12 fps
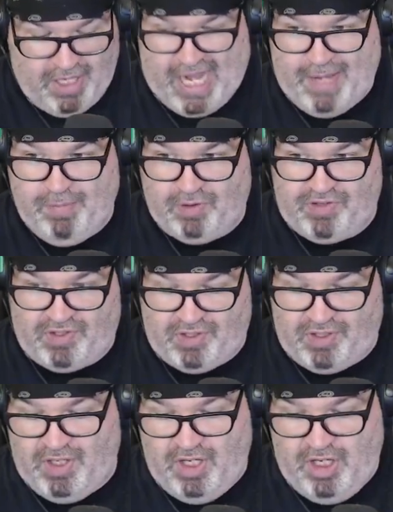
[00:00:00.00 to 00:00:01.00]
able
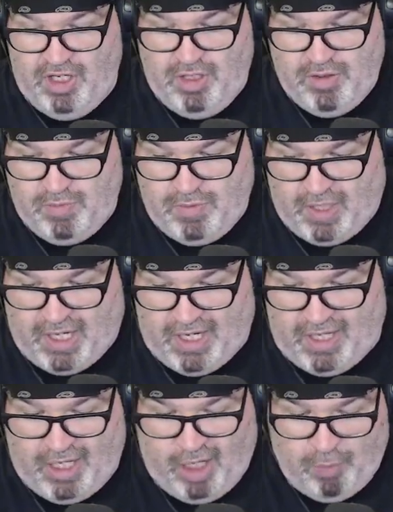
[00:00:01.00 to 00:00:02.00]
to
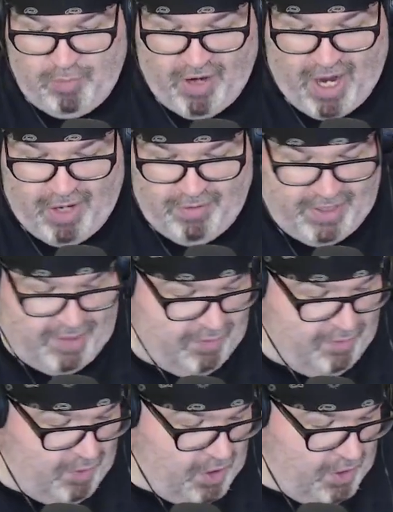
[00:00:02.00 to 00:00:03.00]
help her out
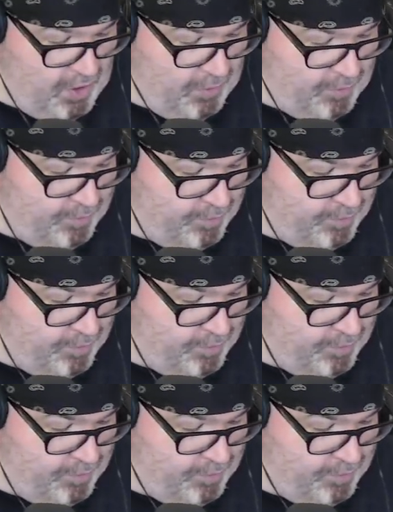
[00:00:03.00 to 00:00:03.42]
in full.